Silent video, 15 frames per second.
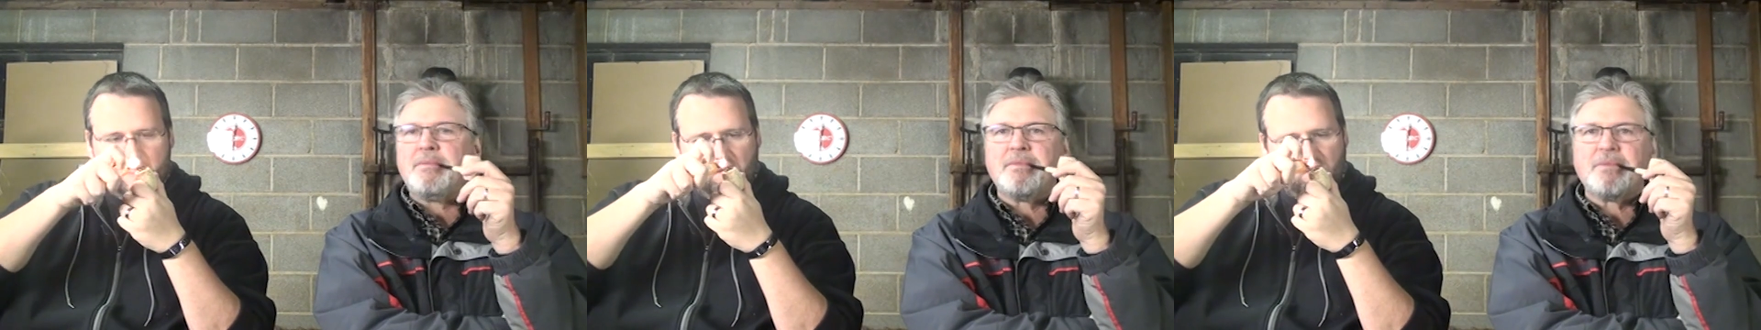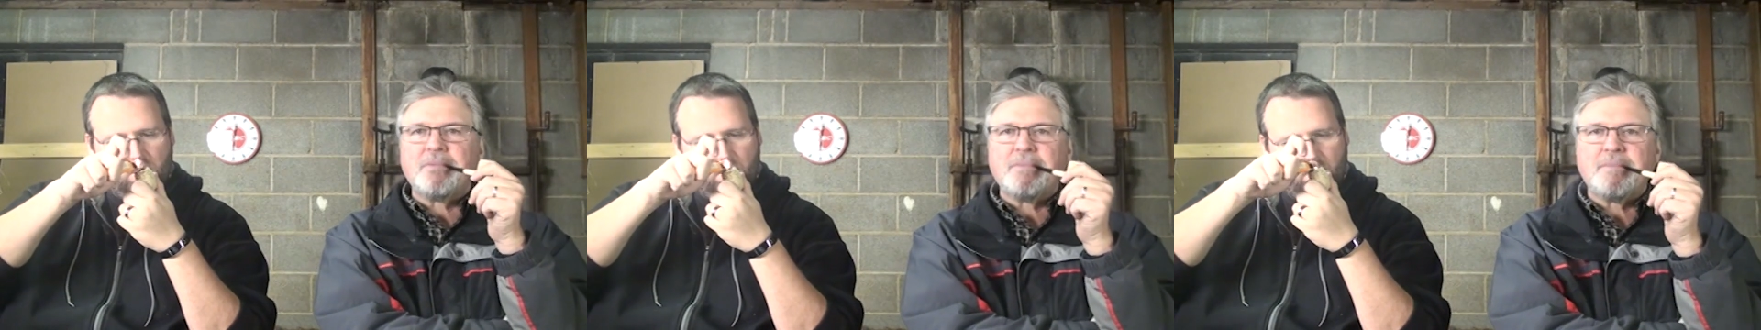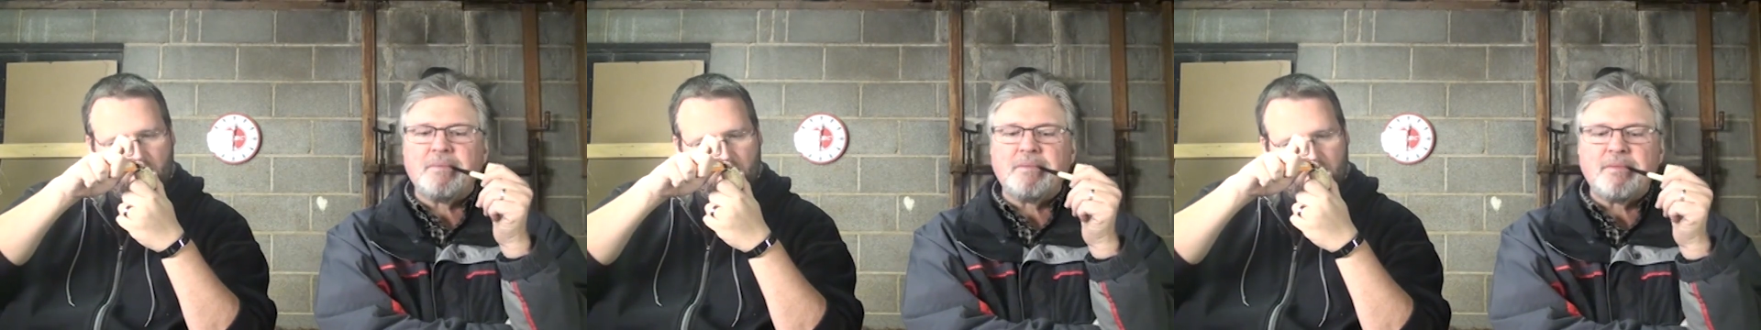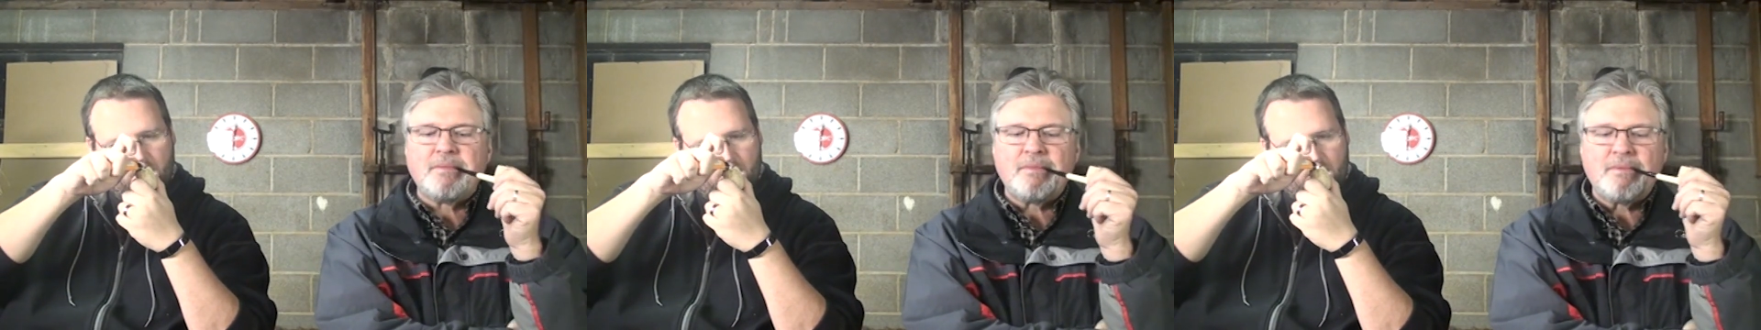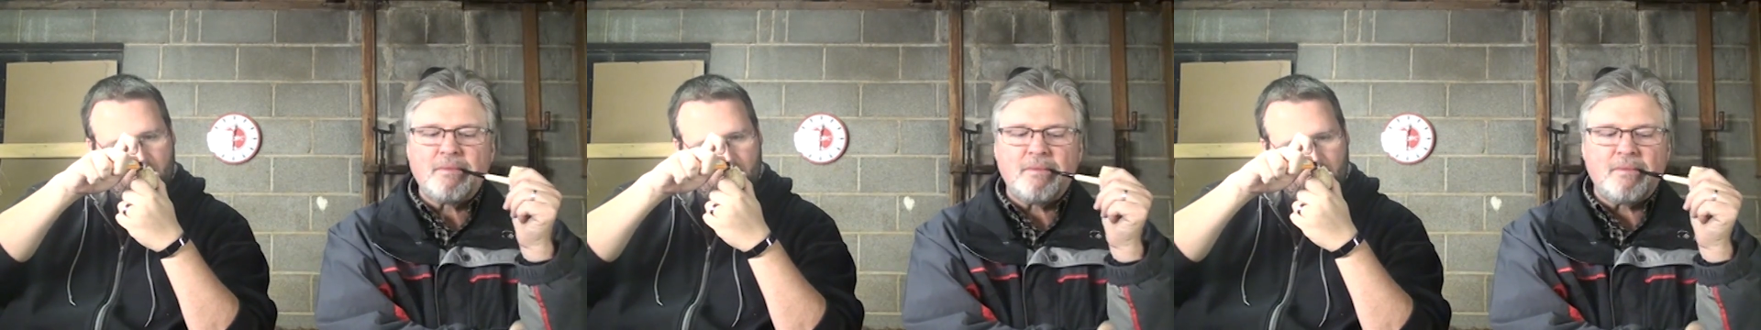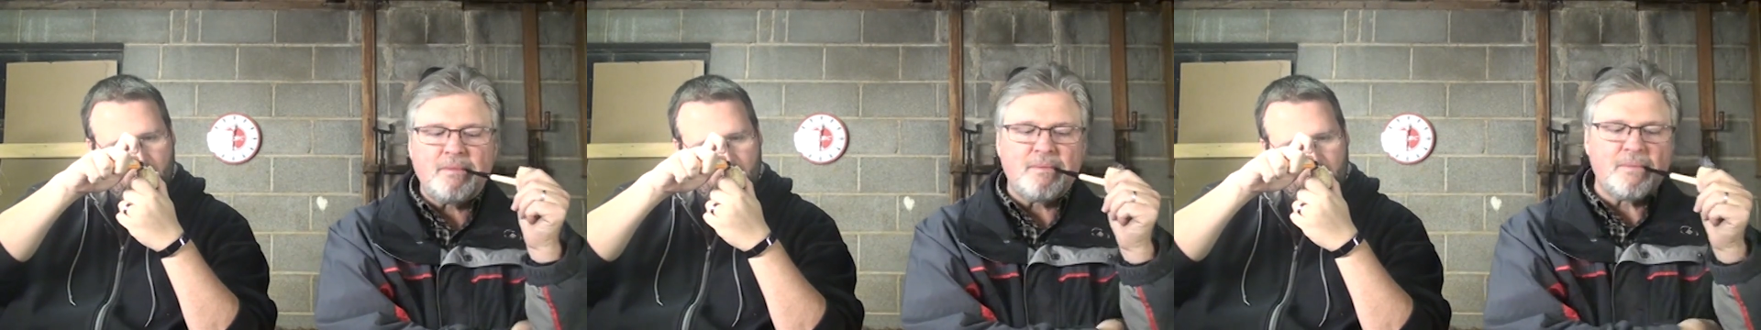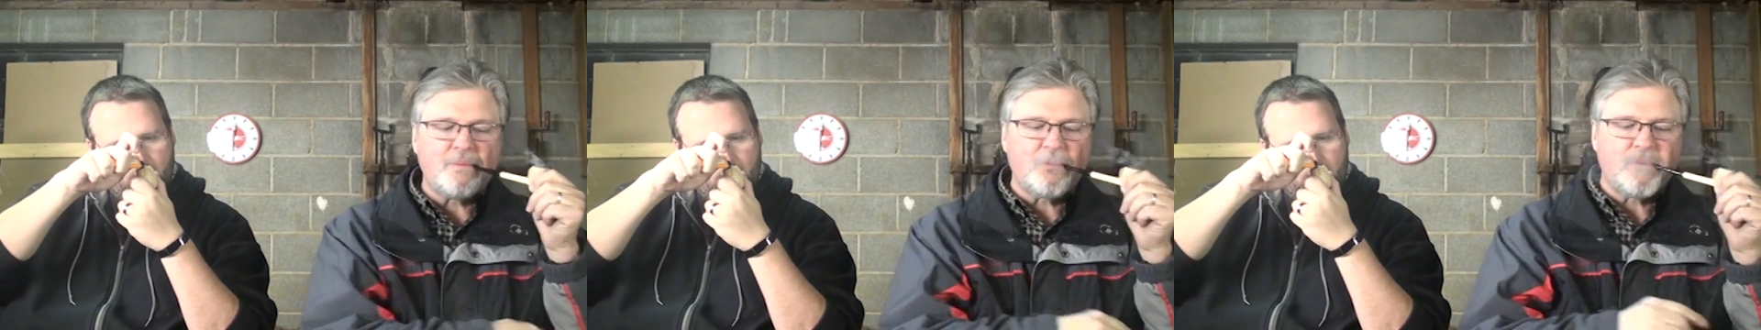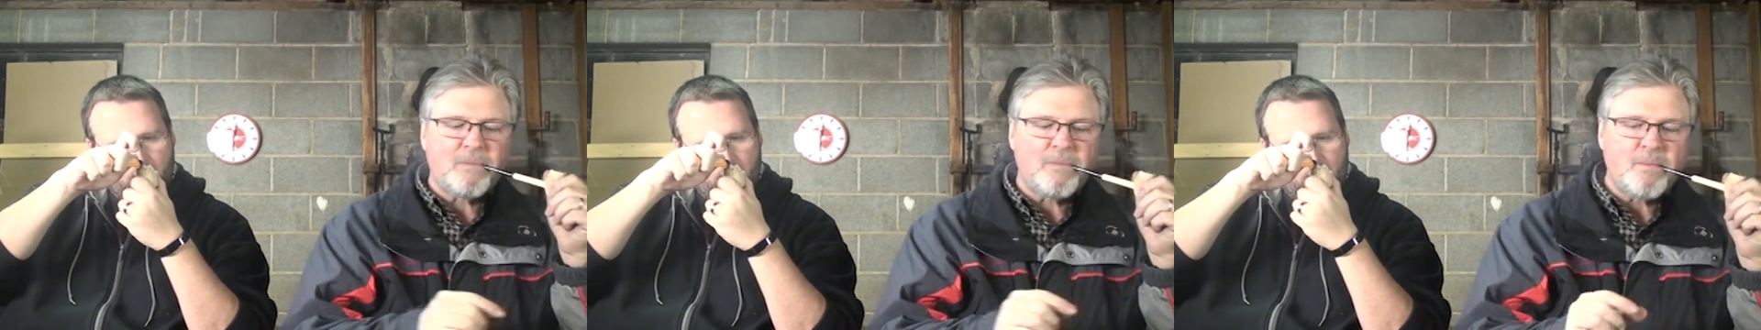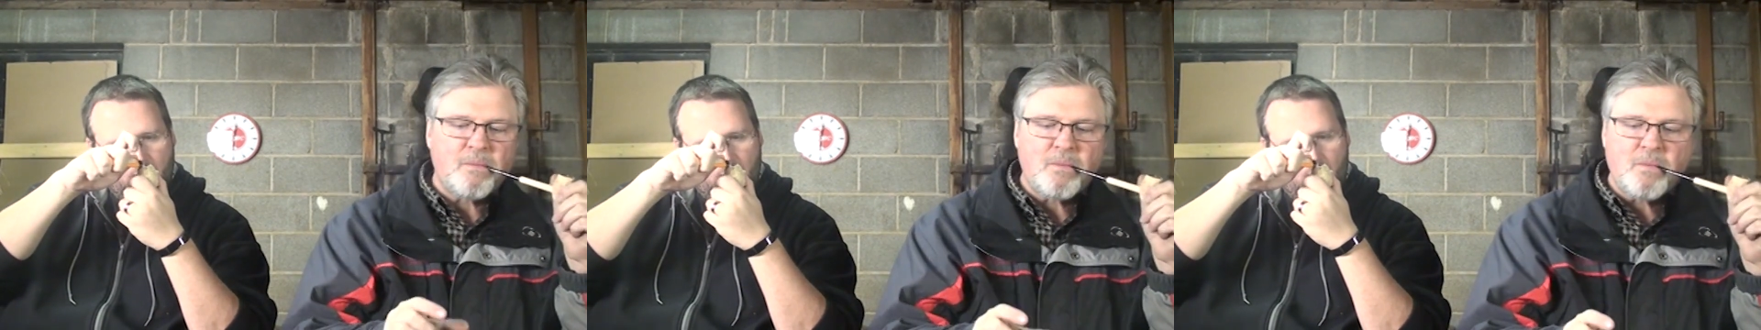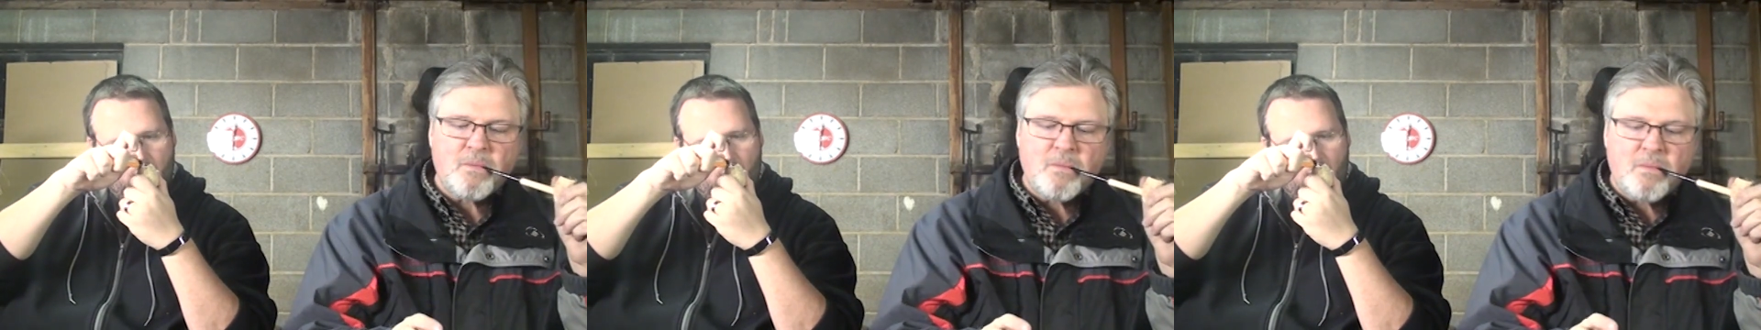
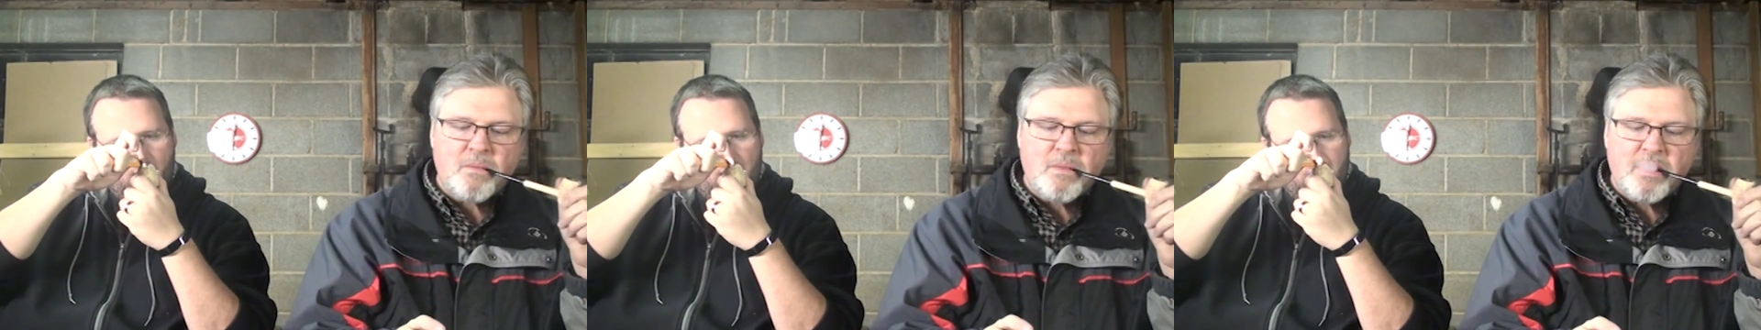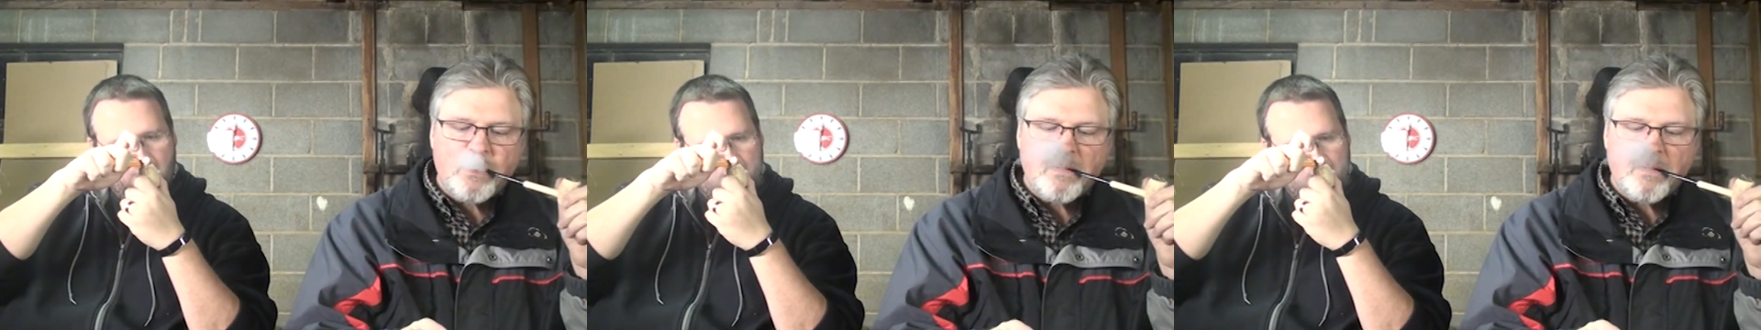[no speech]